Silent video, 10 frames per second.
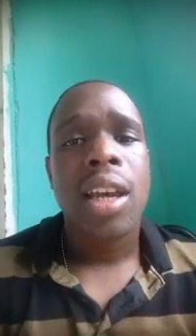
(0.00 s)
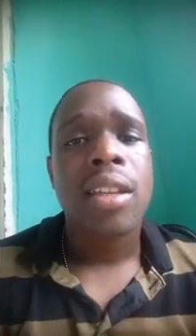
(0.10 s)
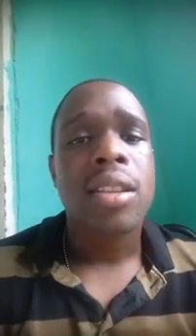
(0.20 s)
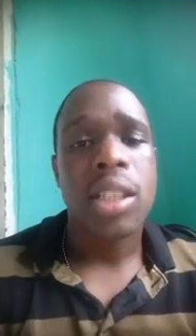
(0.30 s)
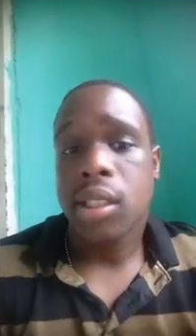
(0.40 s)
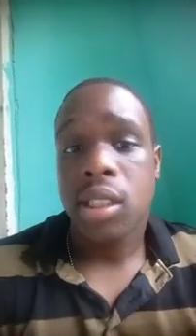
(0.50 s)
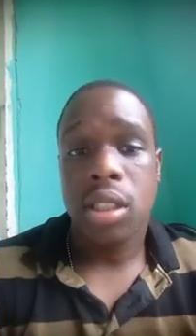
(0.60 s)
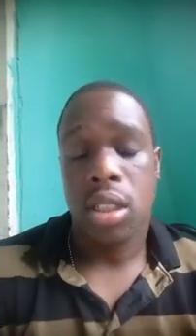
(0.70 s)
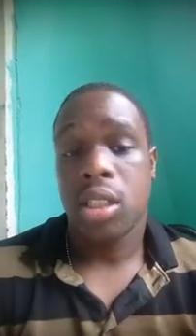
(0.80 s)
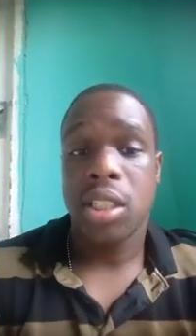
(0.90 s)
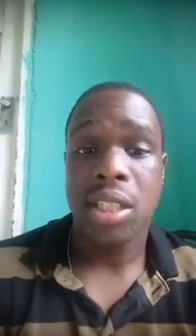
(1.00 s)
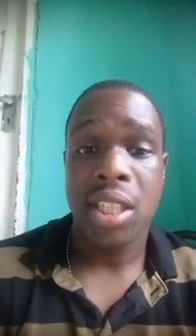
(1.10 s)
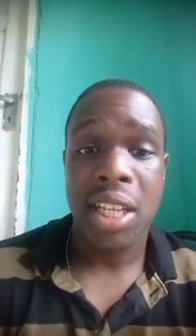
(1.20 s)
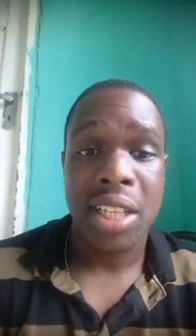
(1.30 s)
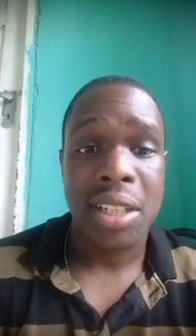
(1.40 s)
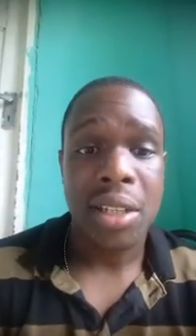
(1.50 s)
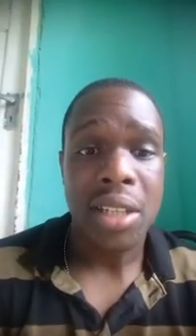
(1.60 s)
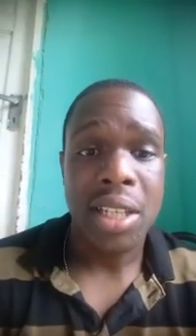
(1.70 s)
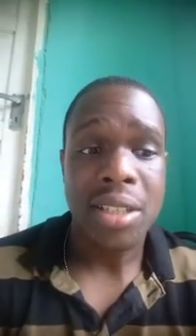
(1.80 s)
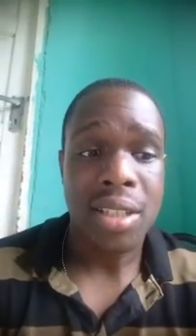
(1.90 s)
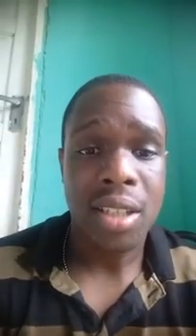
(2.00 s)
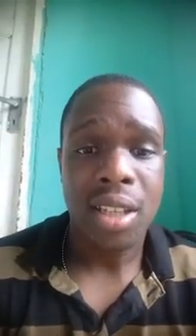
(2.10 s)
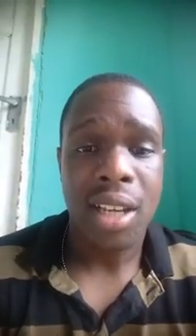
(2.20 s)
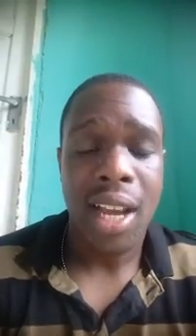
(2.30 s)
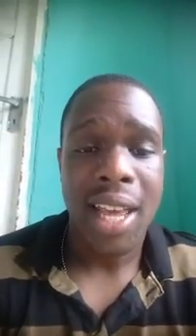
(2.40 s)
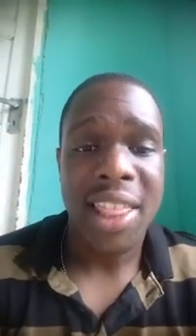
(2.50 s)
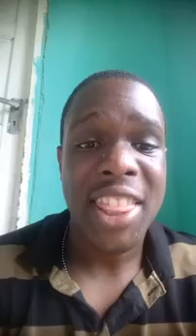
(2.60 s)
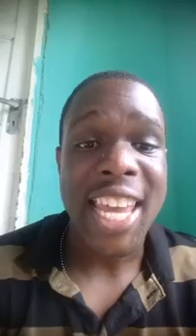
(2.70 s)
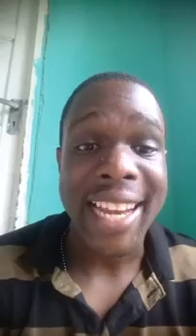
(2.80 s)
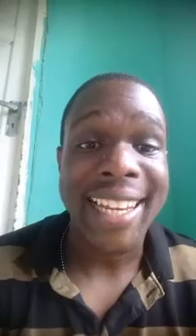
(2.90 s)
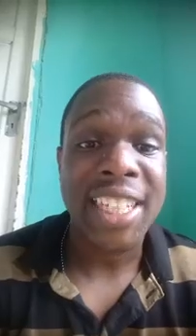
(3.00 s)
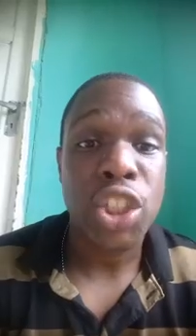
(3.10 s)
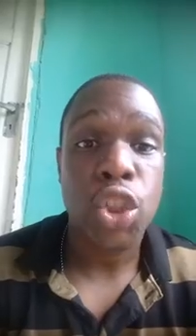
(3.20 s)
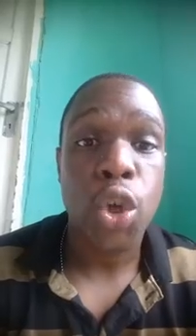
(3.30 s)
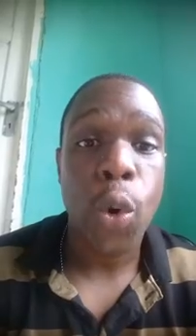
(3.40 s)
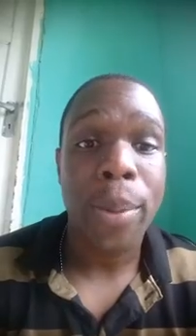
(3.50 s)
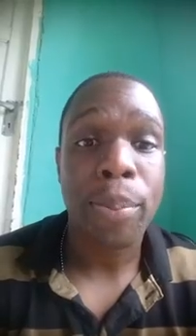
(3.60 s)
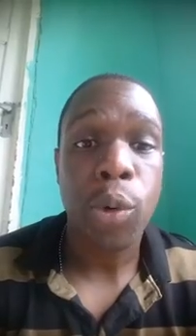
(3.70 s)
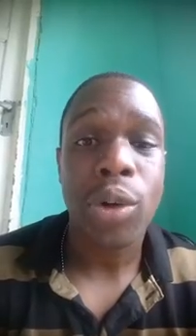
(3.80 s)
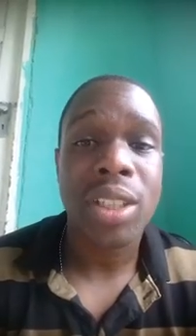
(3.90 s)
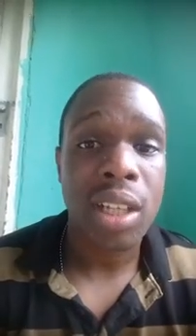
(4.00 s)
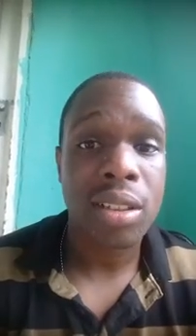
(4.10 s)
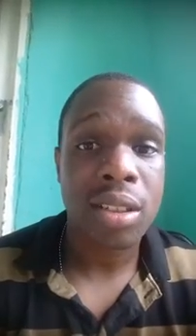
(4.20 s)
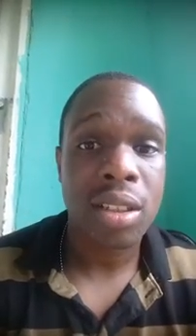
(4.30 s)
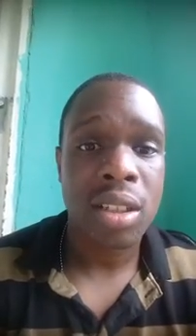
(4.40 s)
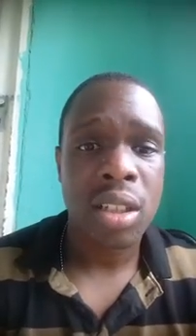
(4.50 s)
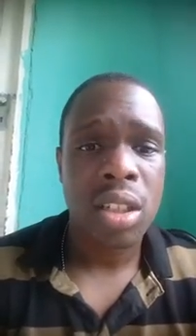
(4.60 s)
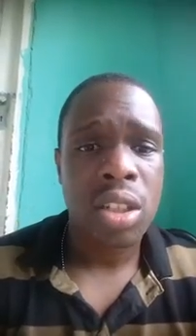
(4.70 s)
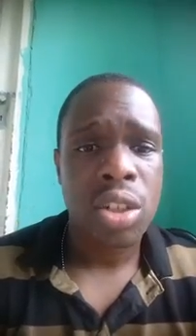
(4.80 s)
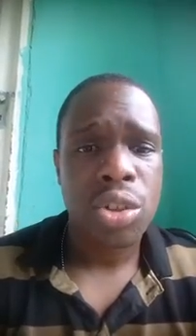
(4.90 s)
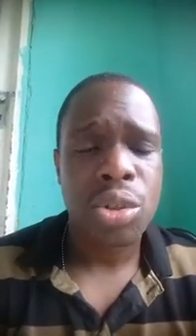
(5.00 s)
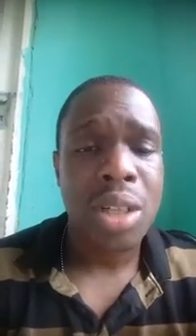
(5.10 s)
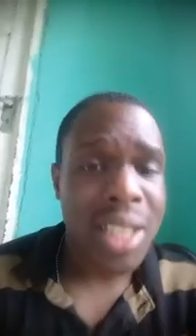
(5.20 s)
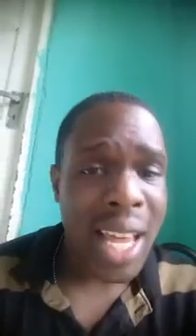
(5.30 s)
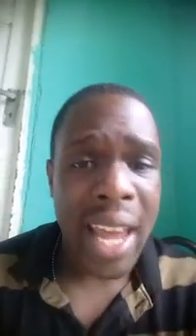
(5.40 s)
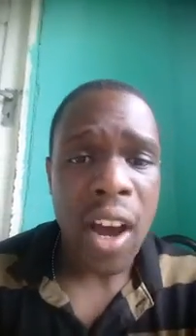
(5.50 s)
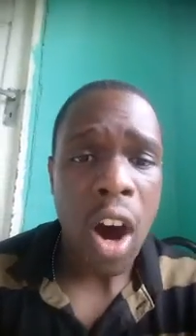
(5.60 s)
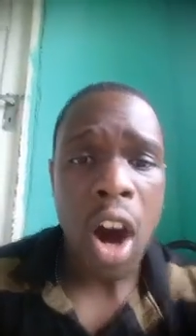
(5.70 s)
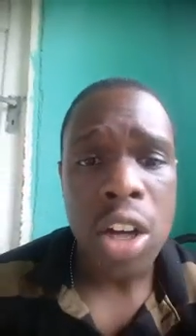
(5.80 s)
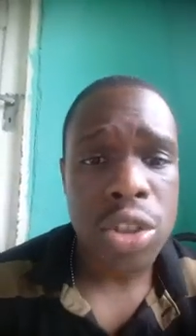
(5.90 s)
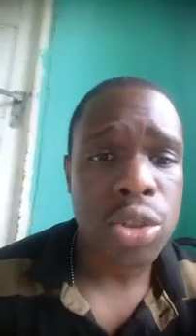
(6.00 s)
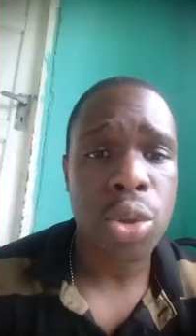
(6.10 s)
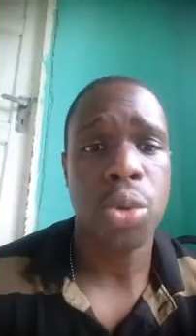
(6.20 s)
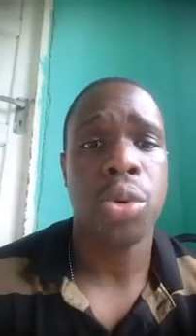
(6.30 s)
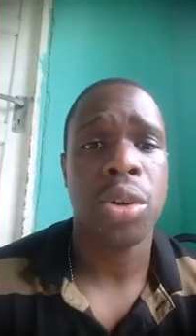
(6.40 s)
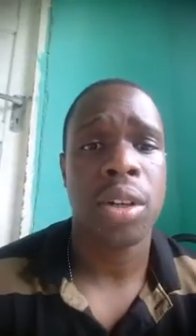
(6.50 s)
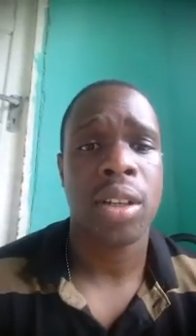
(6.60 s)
And this thing that's so important, shouldn't I also